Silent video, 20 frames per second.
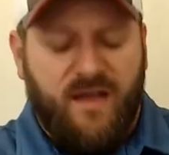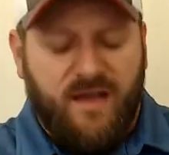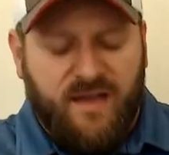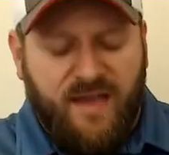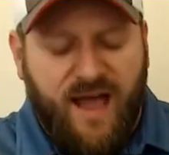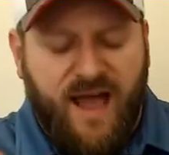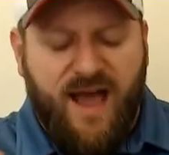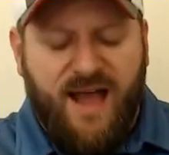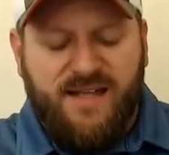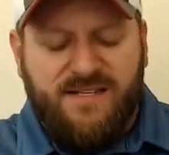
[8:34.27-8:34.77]

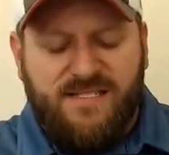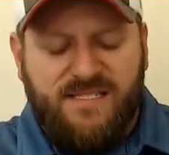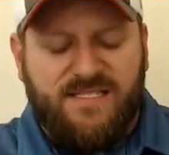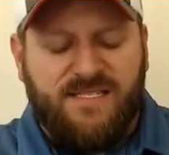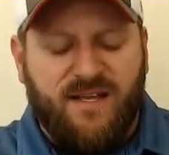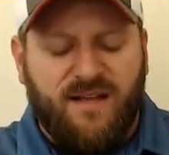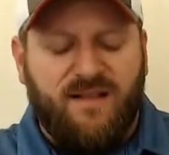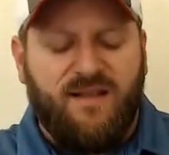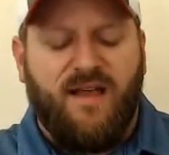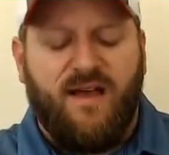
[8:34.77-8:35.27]
God
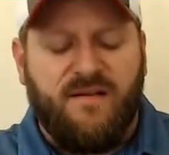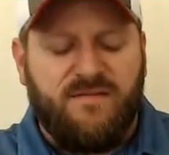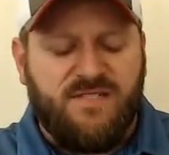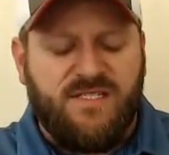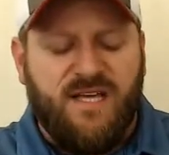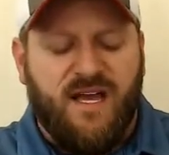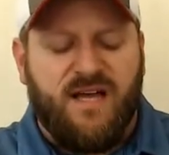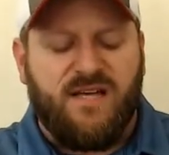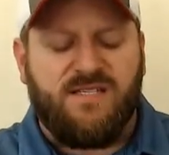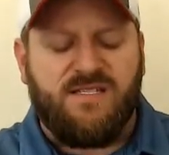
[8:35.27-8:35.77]
still loves
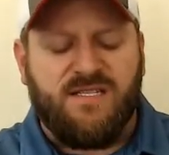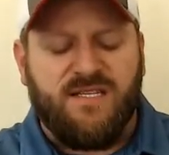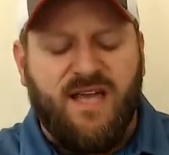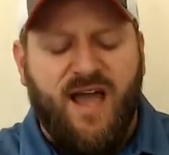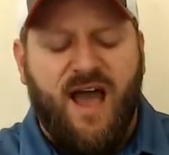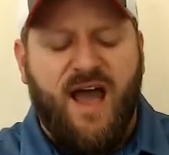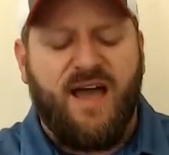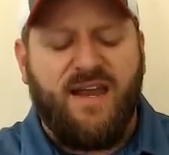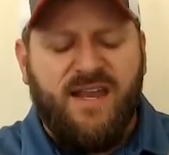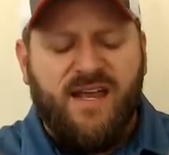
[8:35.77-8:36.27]
us.
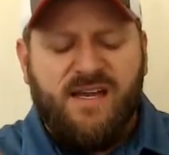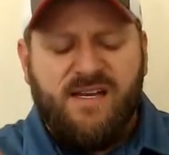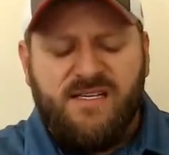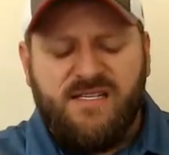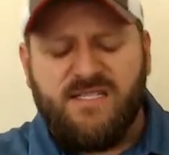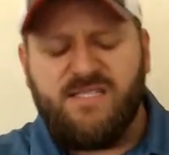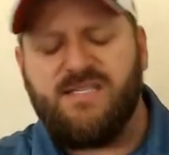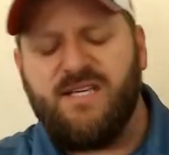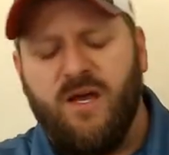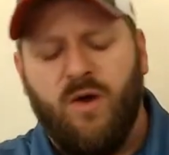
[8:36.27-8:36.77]
God
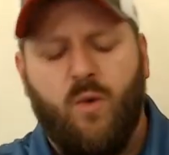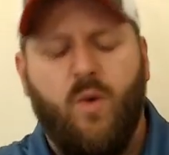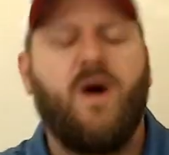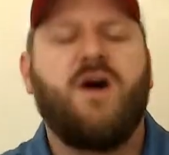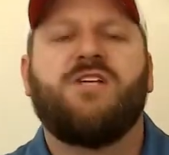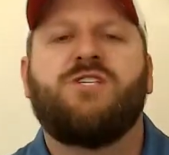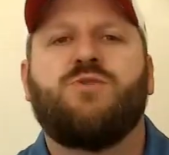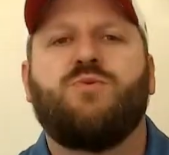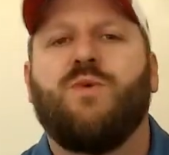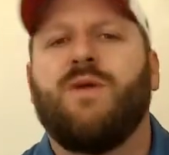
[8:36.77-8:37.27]
still
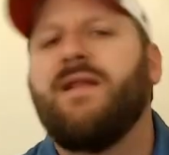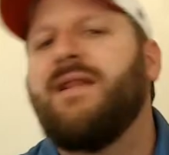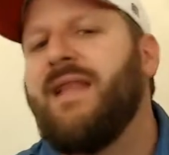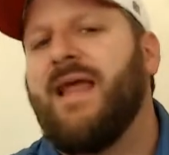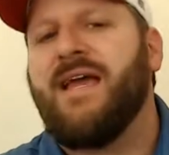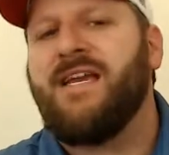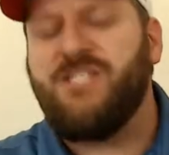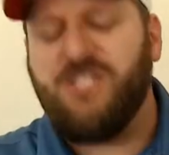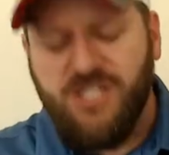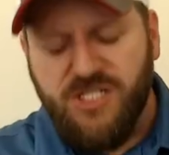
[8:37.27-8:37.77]
wants
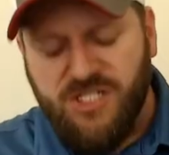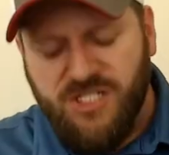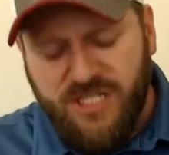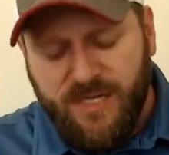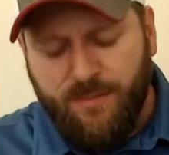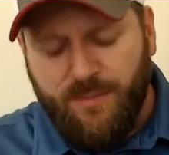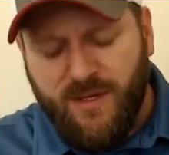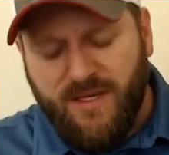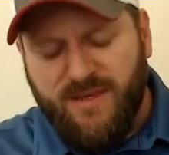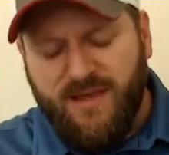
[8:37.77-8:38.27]

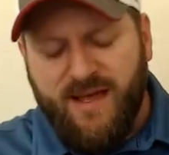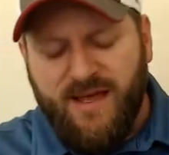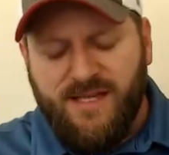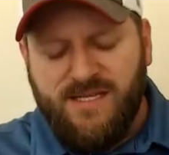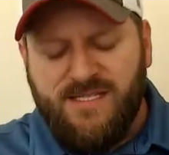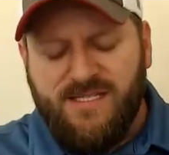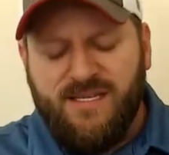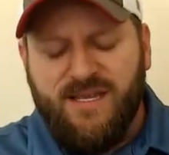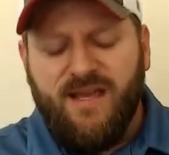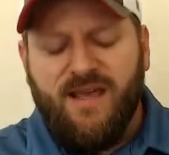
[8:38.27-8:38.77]
relationship with
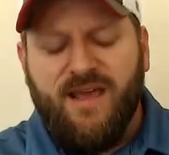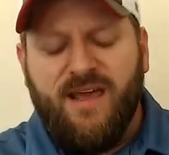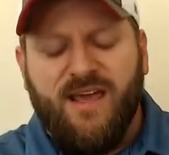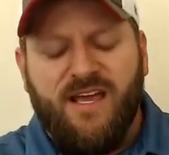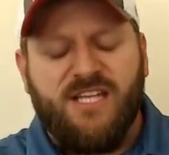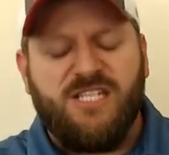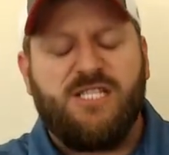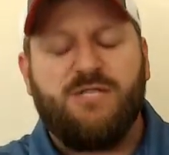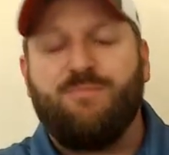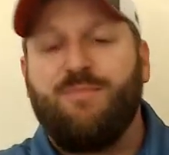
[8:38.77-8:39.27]
us
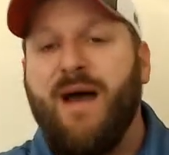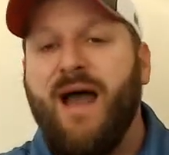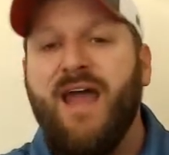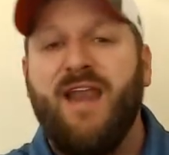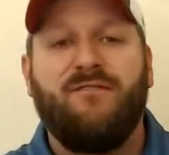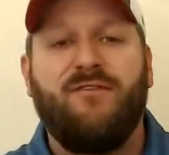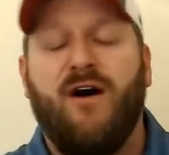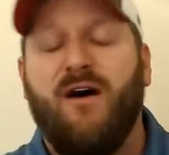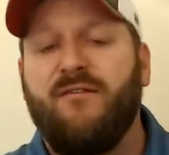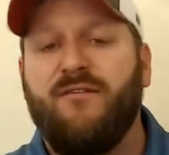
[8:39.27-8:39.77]
in spite
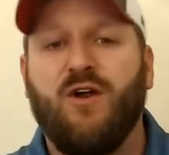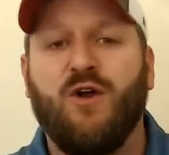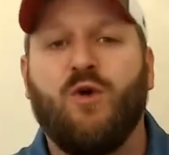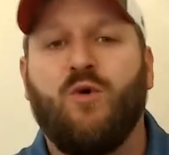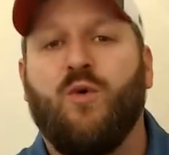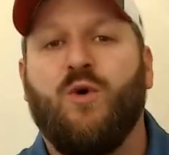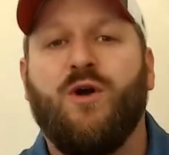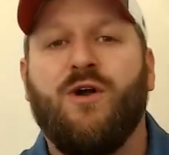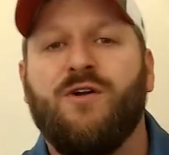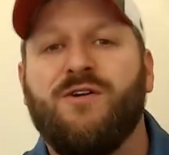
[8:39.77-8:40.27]
of all of our
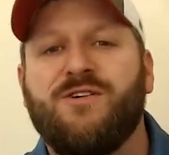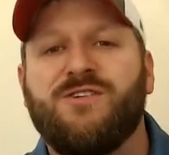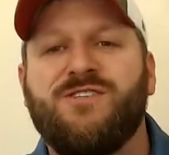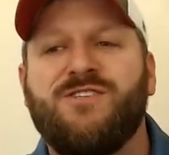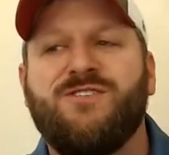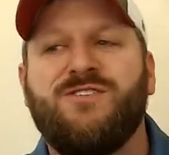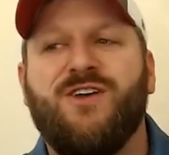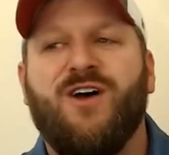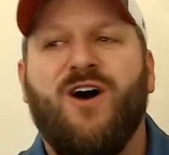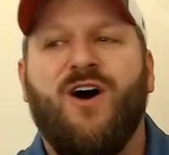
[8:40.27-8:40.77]

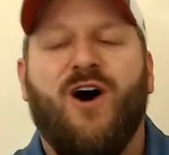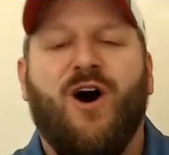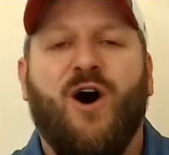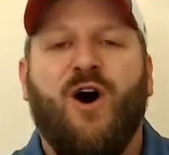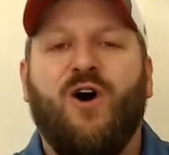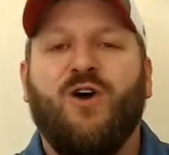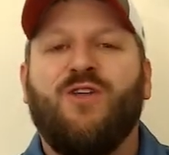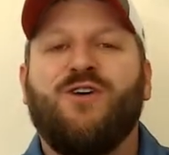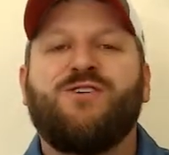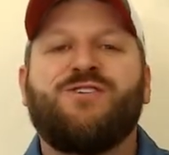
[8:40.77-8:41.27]
quirks,
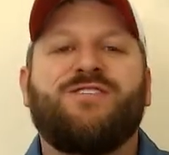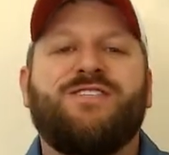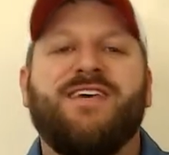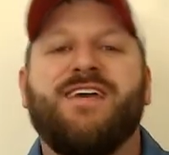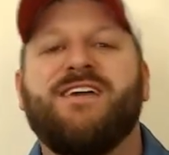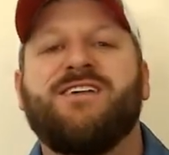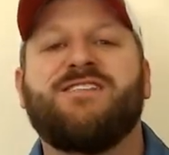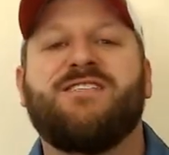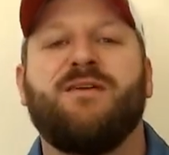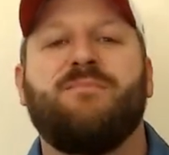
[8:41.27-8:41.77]
all those
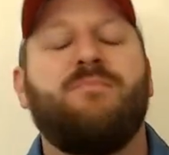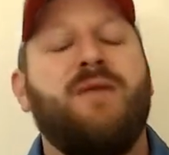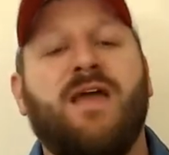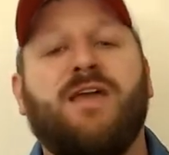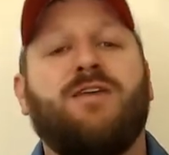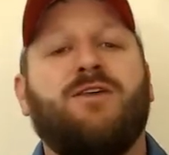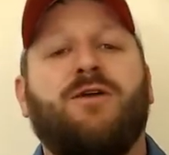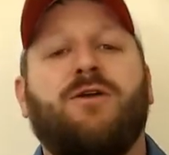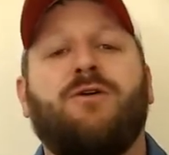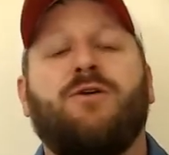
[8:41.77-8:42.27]
things that
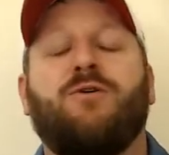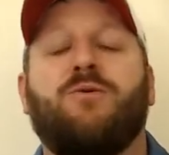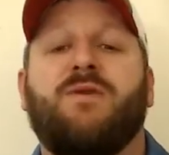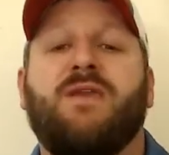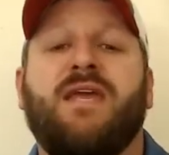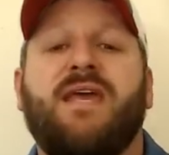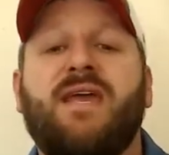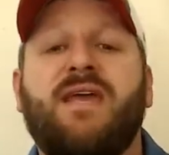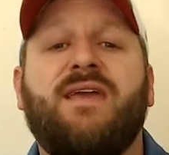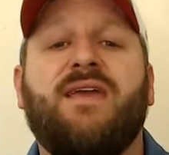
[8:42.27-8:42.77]
make you
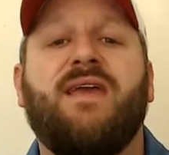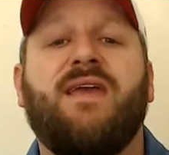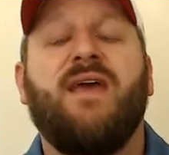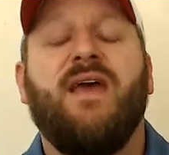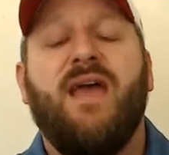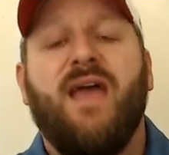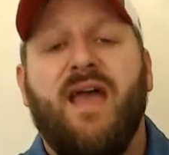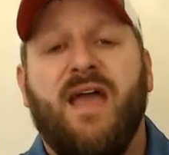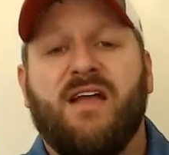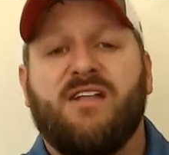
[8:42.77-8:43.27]
unique
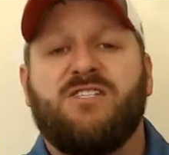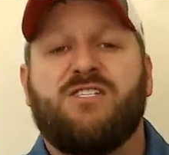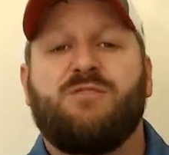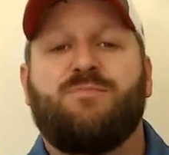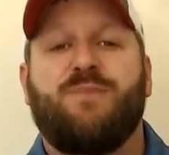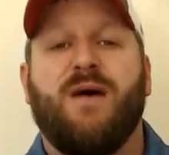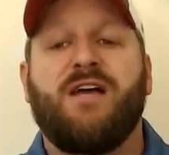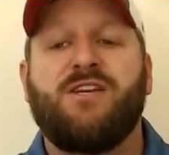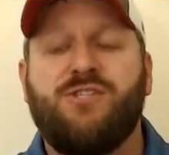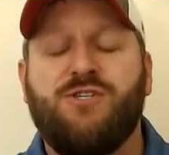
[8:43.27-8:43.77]
and
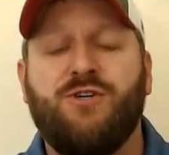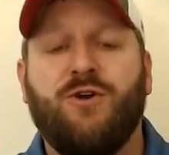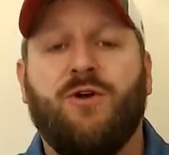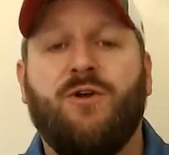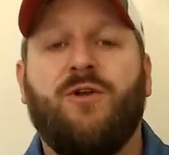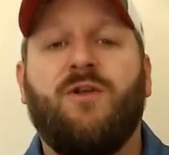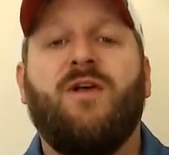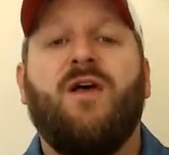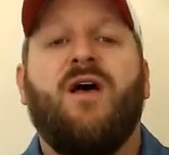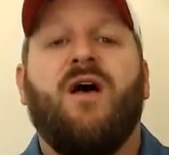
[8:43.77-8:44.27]

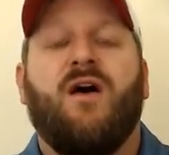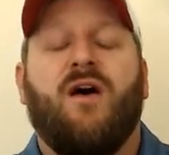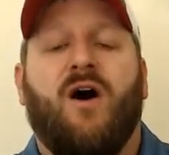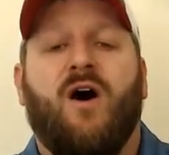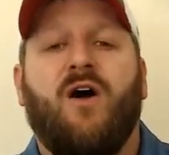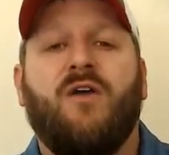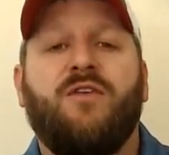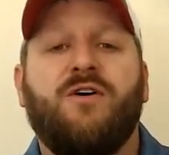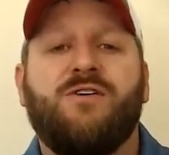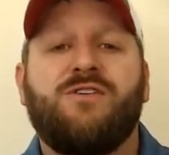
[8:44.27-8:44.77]
special,
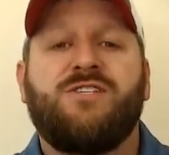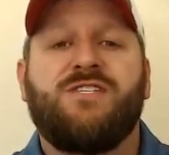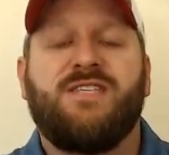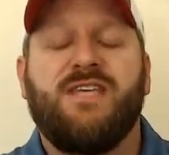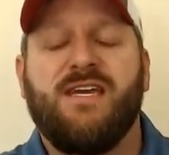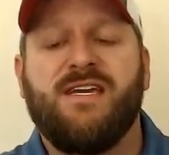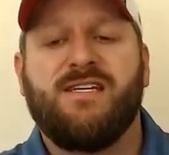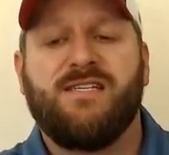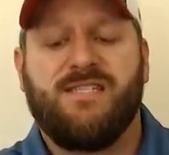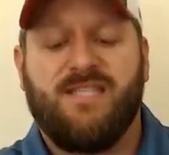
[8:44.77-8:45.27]
all those
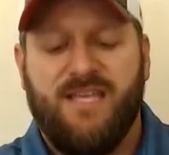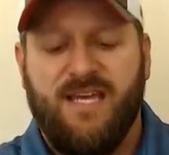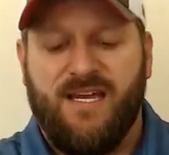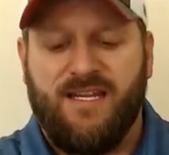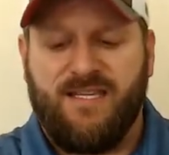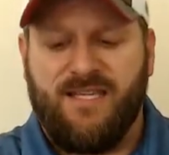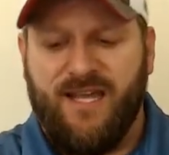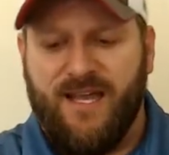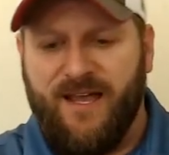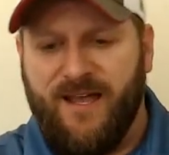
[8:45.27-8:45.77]
things
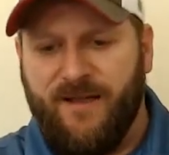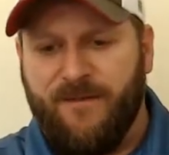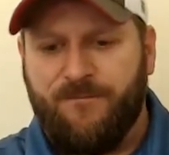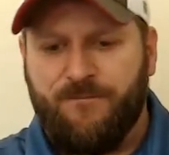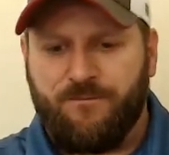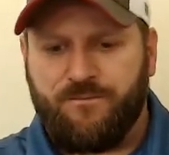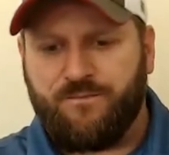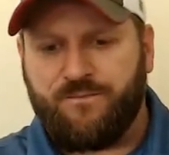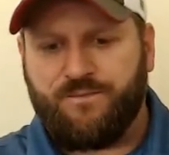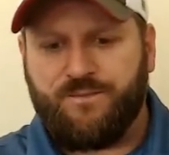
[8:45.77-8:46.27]
that uh,
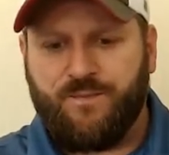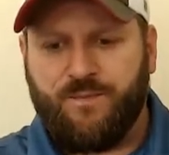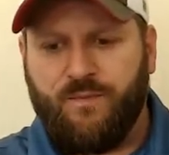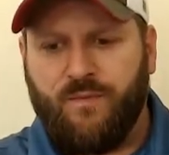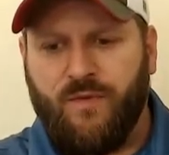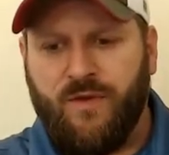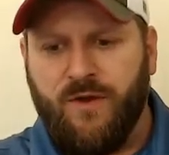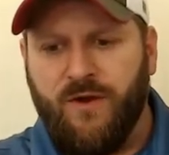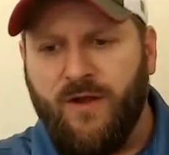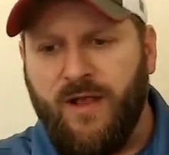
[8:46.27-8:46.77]

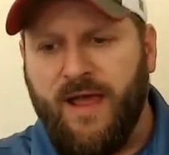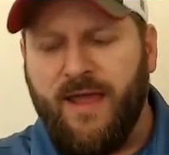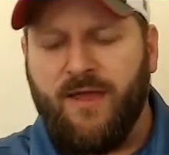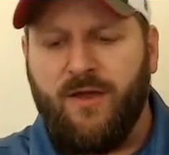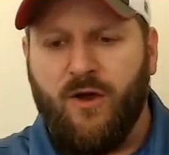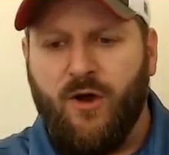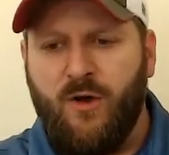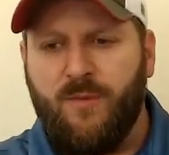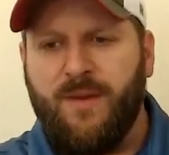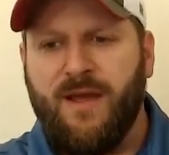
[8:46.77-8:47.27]
you're
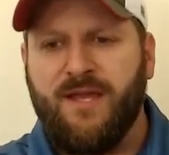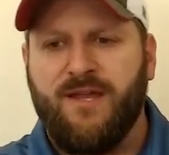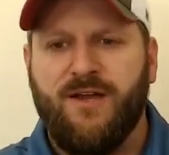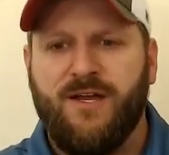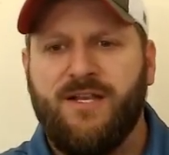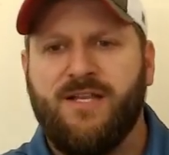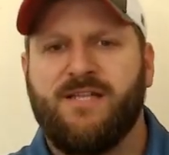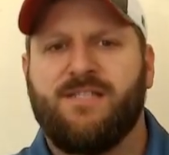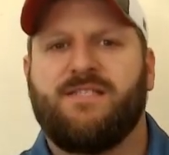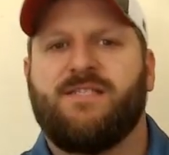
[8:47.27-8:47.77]
like, oh my
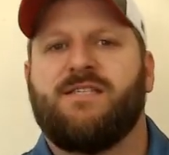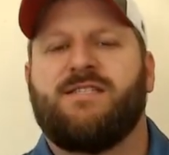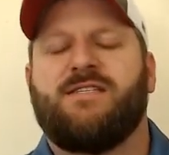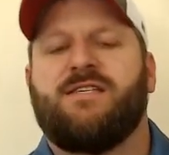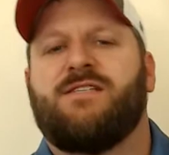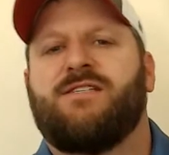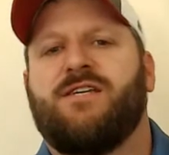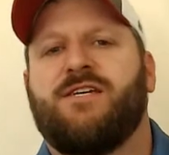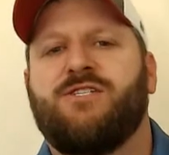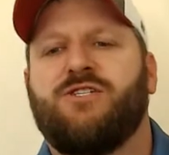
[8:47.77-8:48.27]
goodness, this
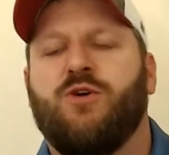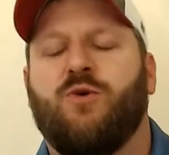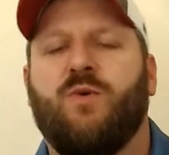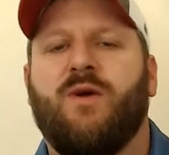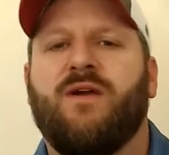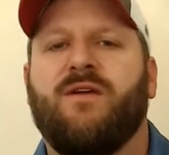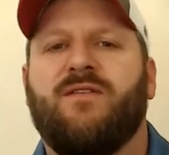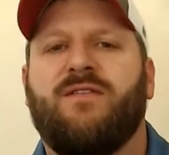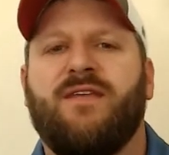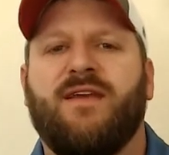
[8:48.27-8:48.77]
is such a
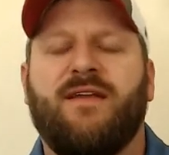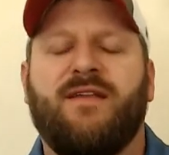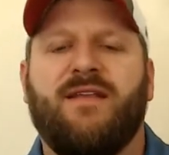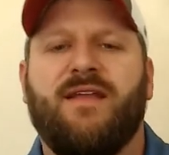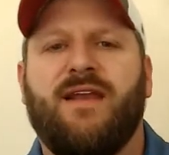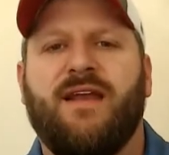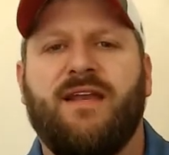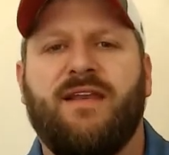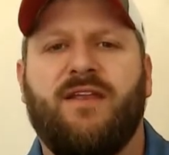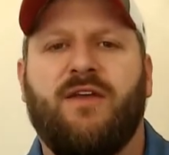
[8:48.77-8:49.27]
weird thing
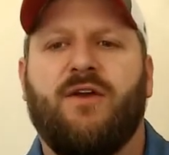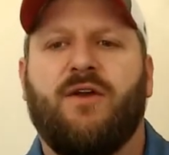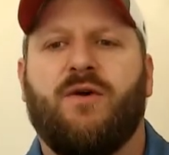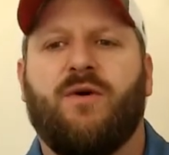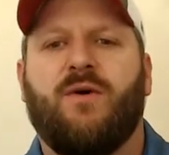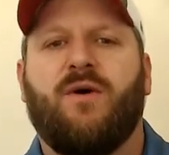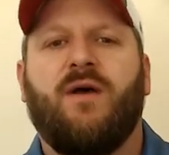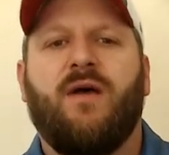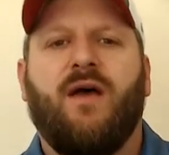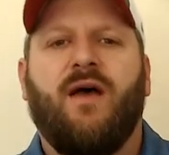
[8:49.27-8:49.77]
that I do.